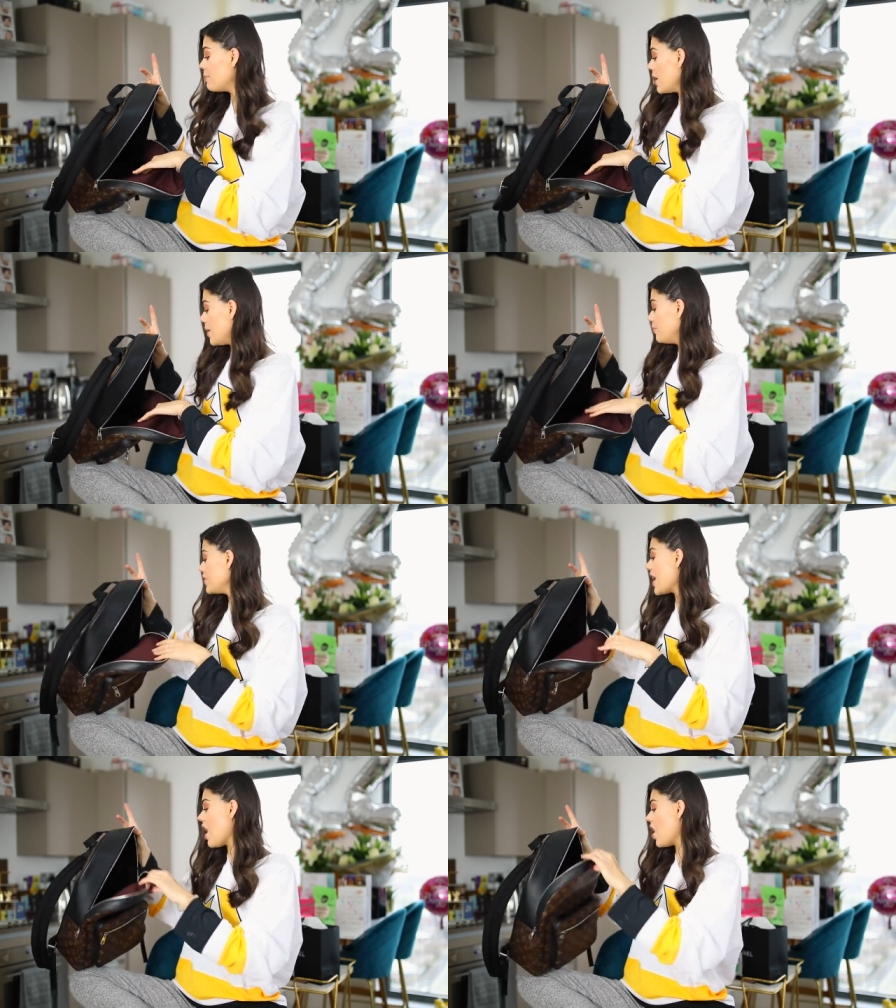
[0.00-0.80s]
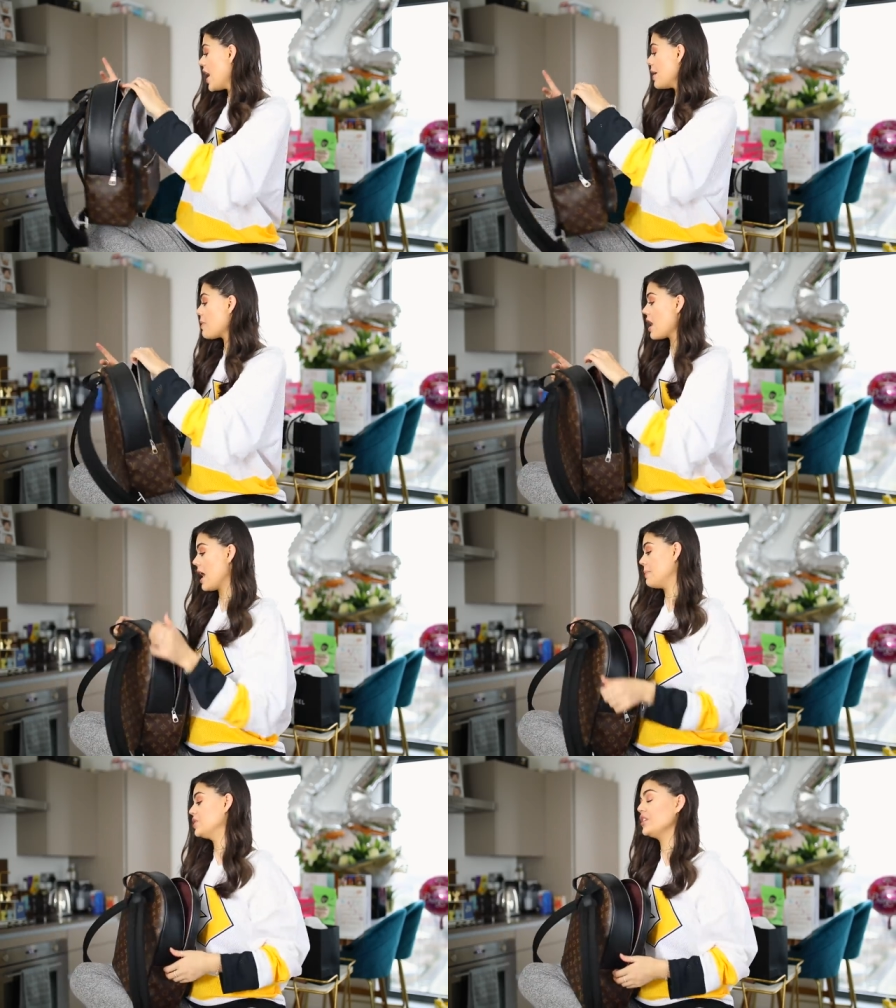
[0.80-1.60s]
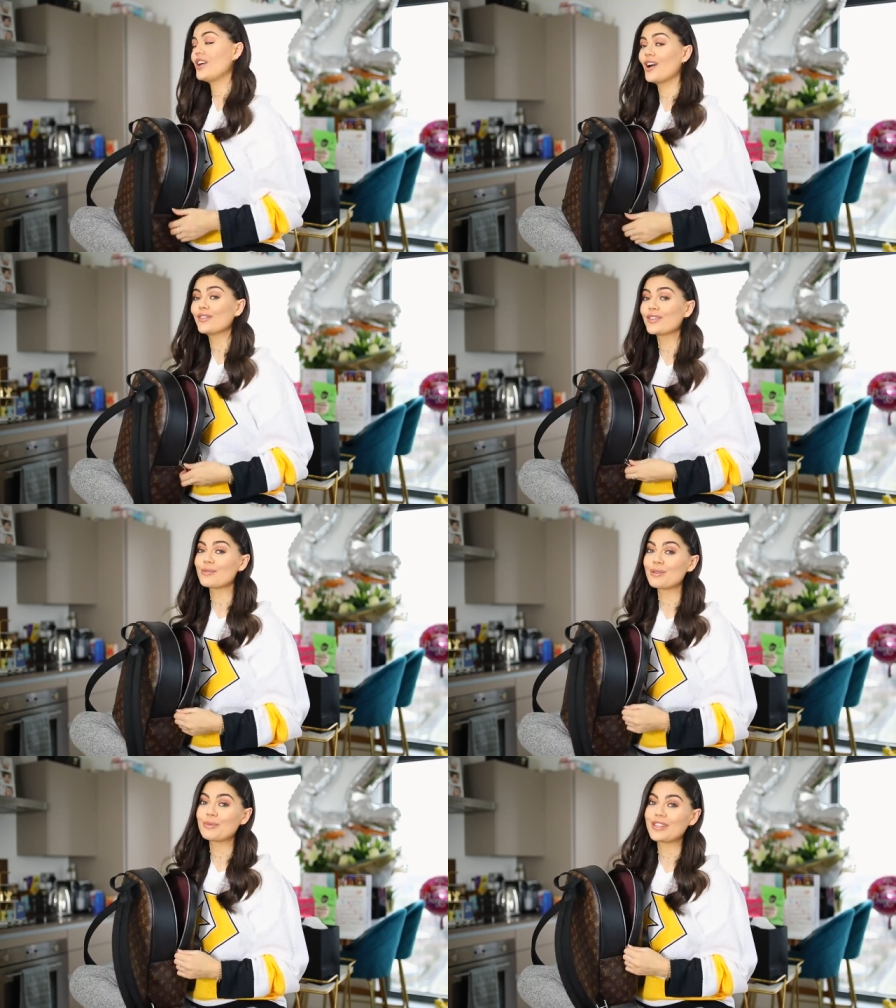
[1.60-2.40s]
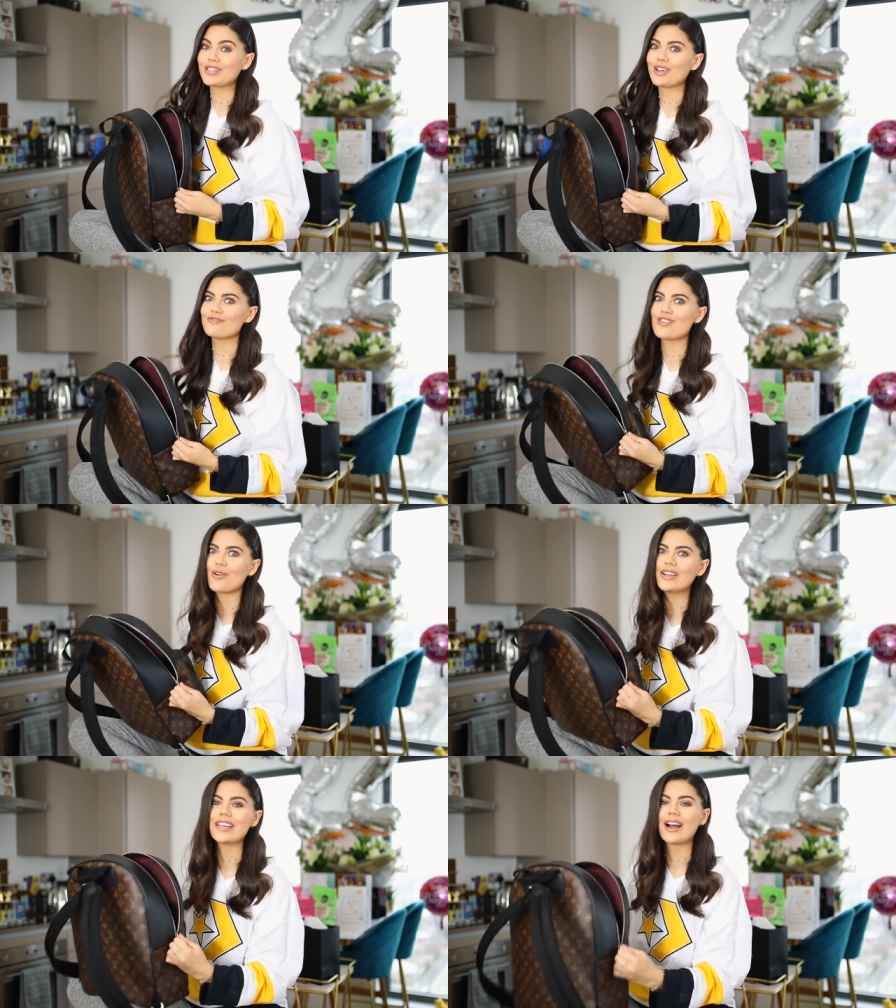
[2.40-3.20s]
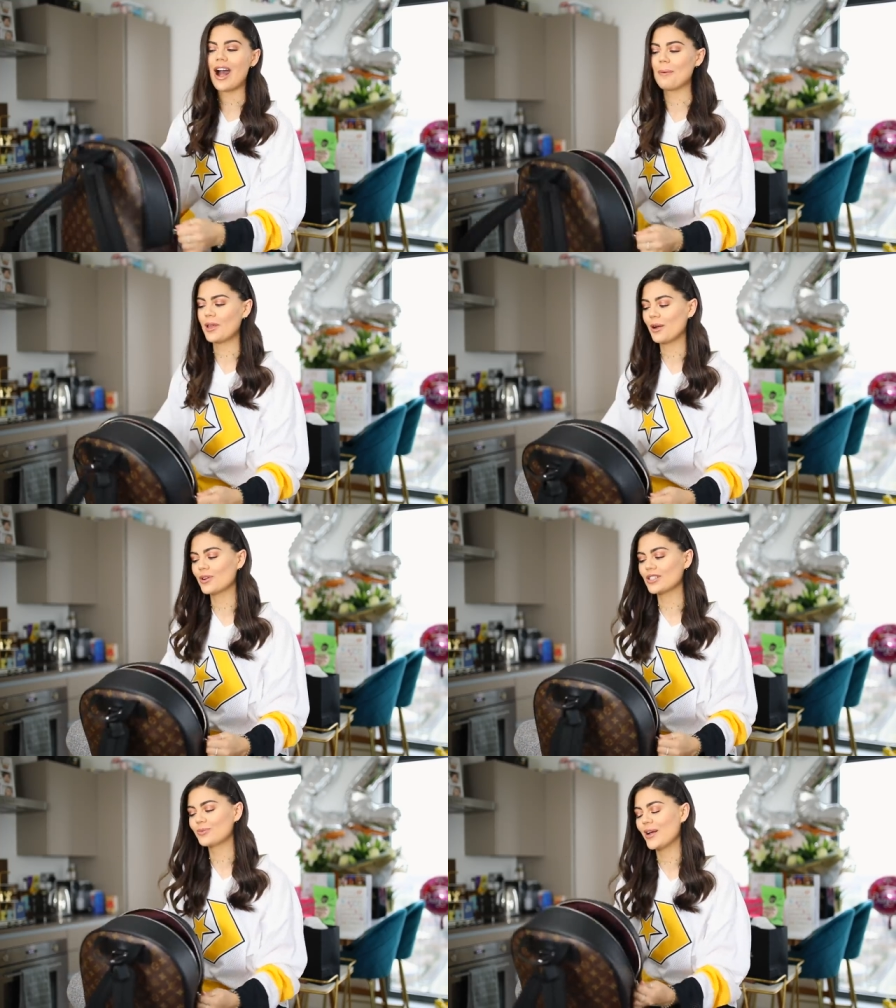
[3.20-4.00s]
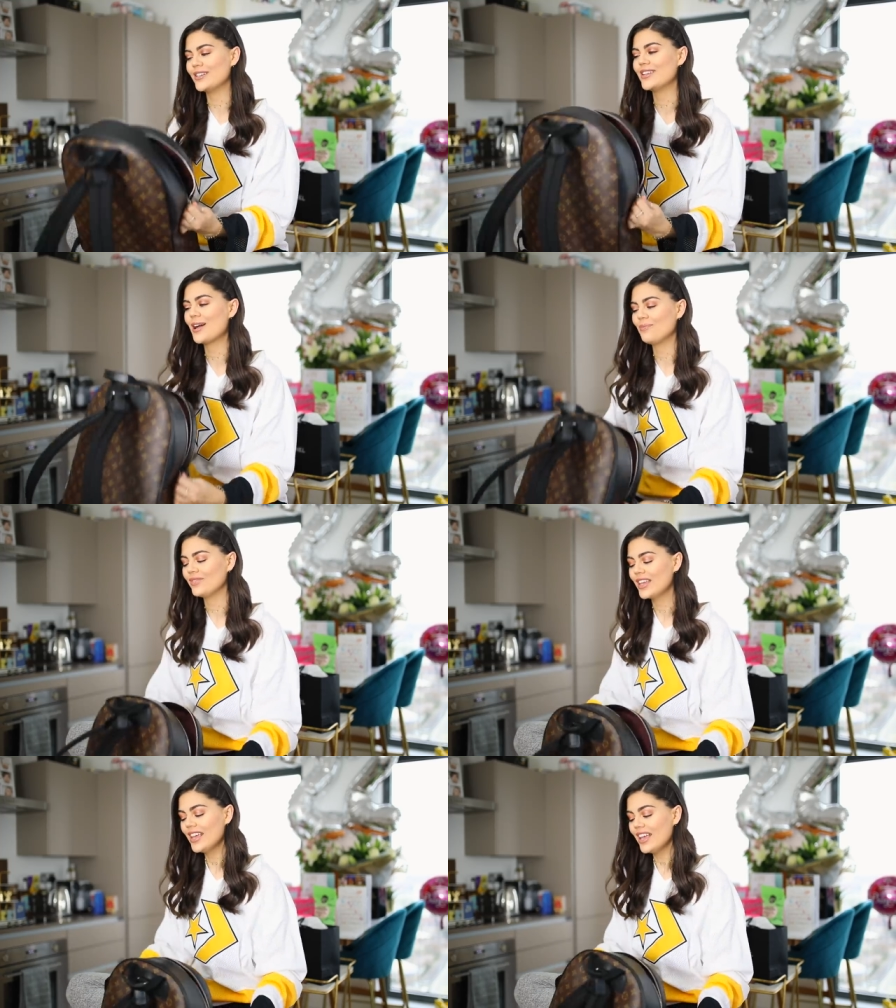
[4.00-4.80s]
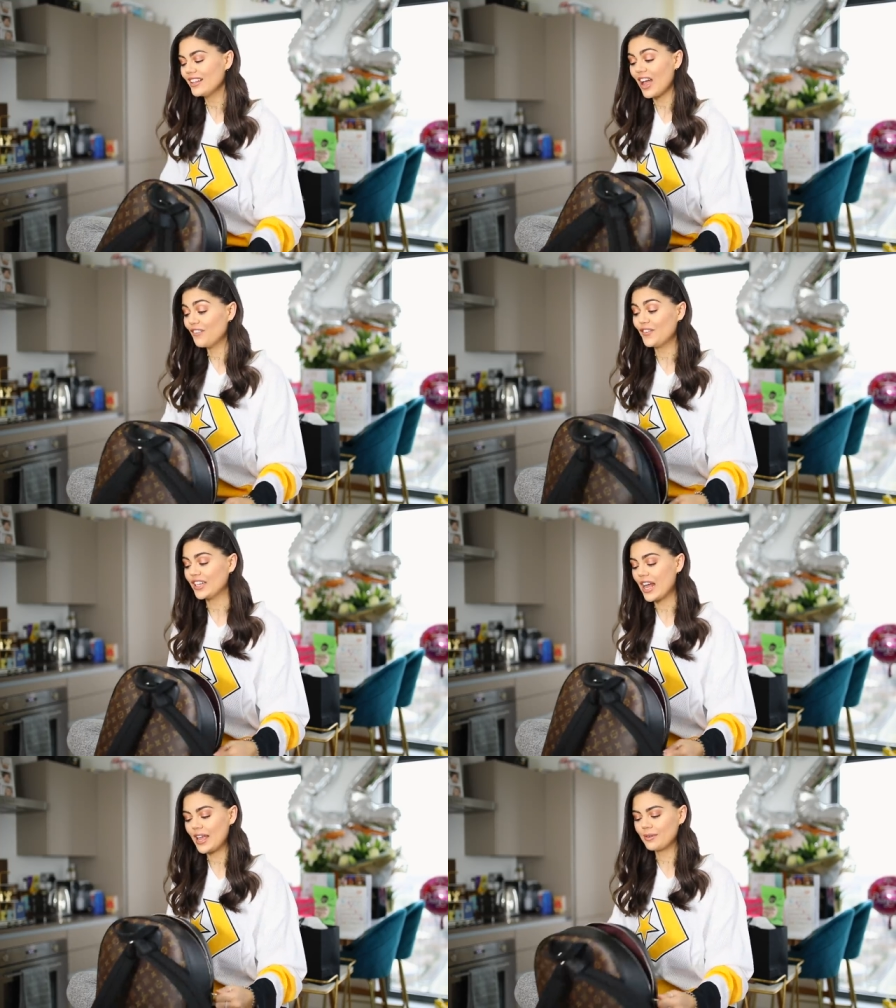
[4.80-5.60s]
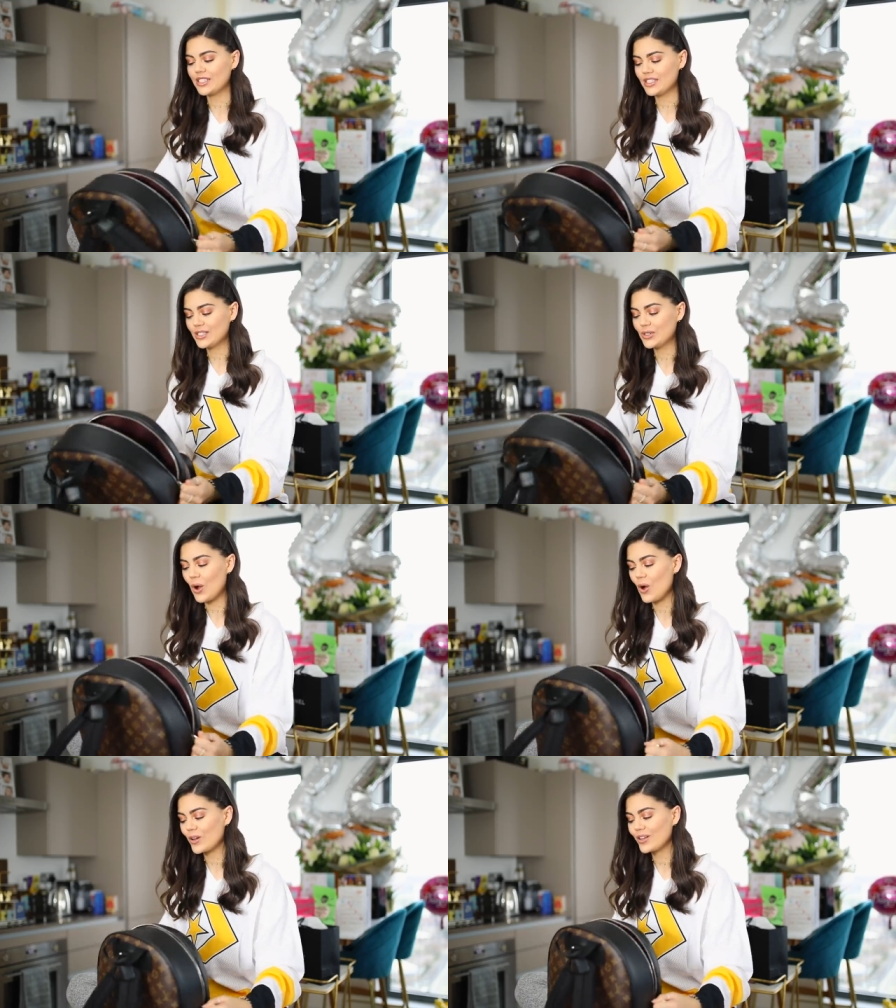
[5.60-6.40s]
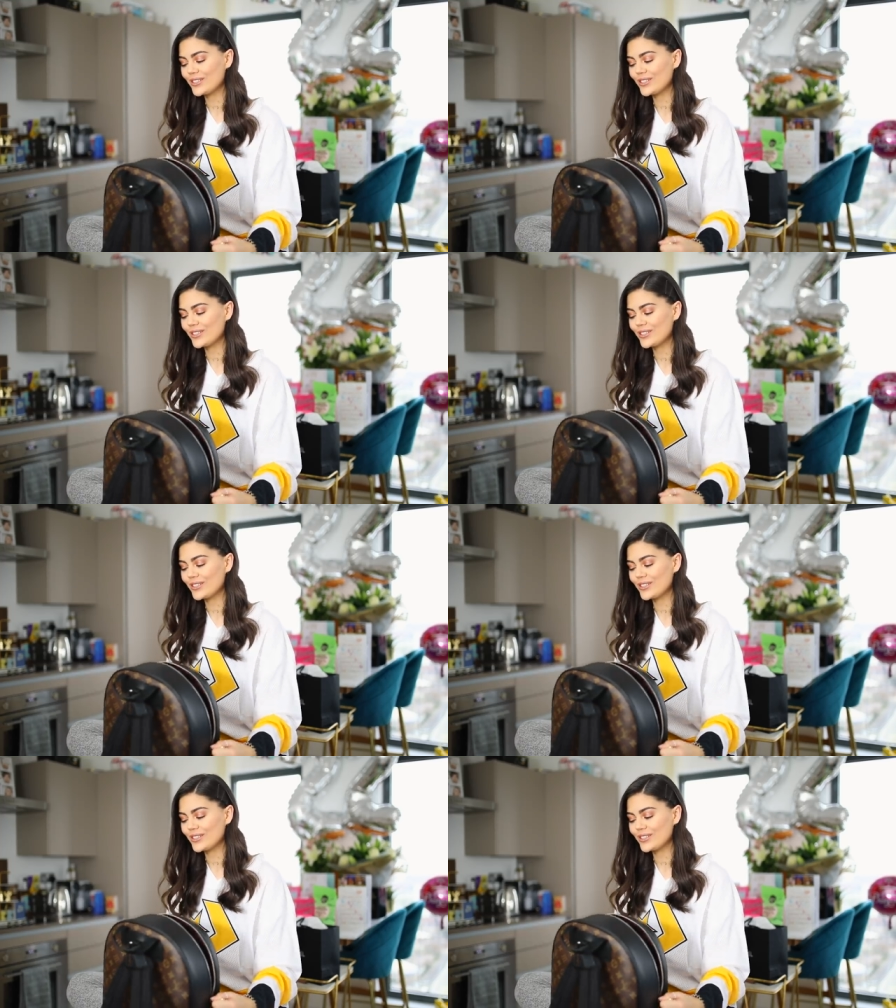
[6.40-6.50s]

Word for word: But yeah, I am absolutely over the moon with this. You have no idea how happy I was when um, like I figured out it was in stock.